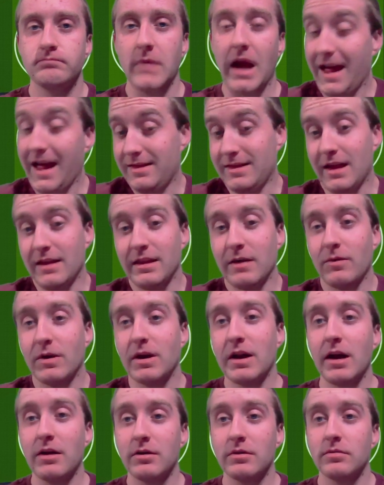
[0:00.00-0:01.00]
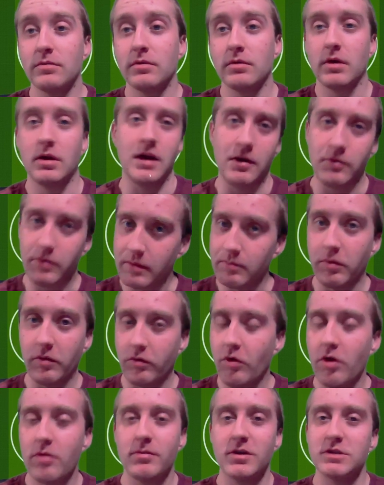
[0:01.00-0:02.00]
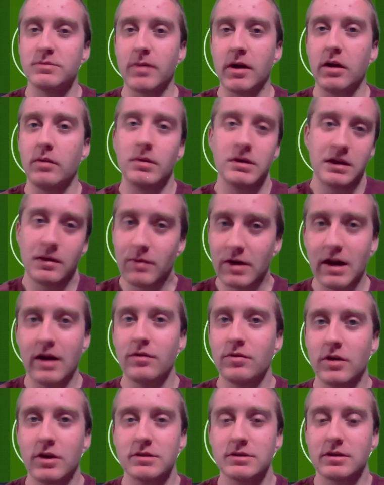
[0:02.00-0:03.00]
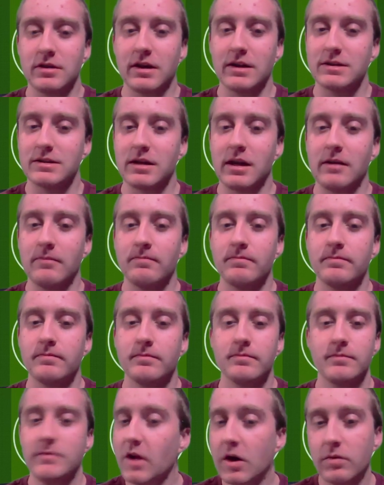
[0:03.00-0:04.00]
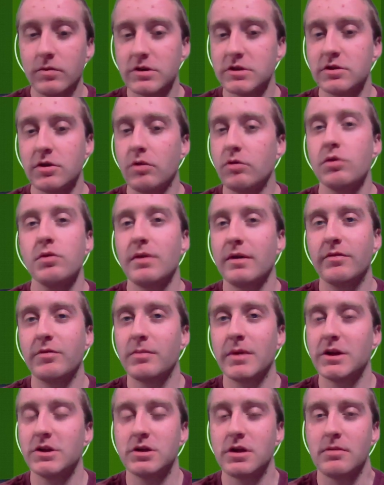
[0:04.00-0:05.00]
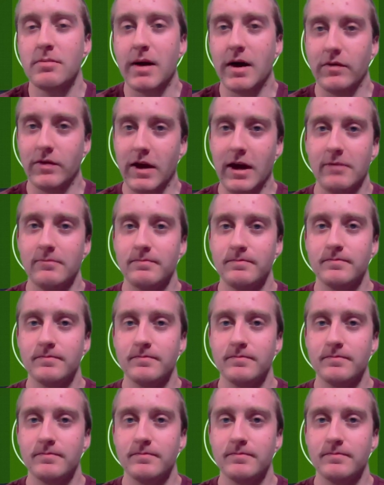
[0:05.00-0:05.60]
And then they went out and you know, they performed much better, but they went out and lost the next game. There was no new information about that.